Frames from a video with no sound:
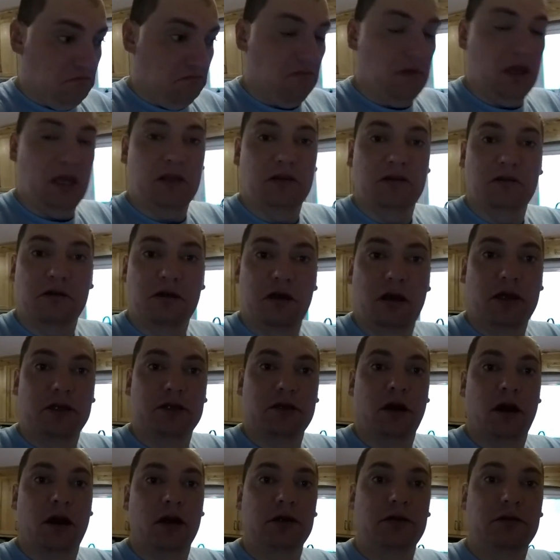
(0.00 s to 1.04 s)
made you guys
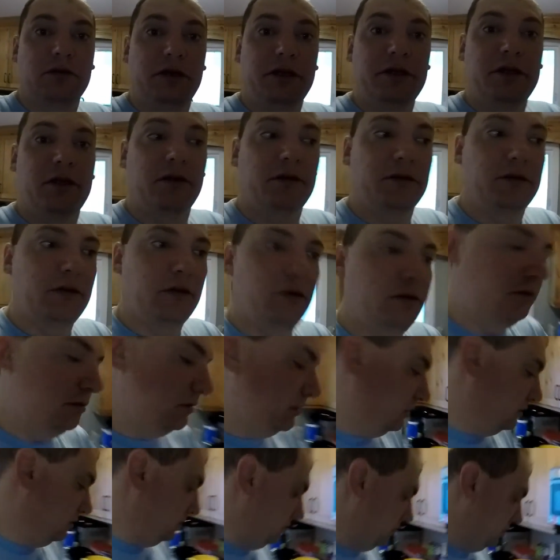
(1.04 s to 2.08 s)
hungry now too,
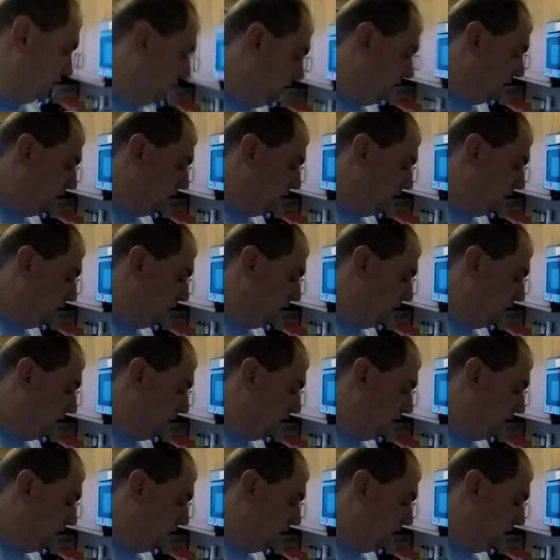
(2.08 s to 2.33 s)
didn't it?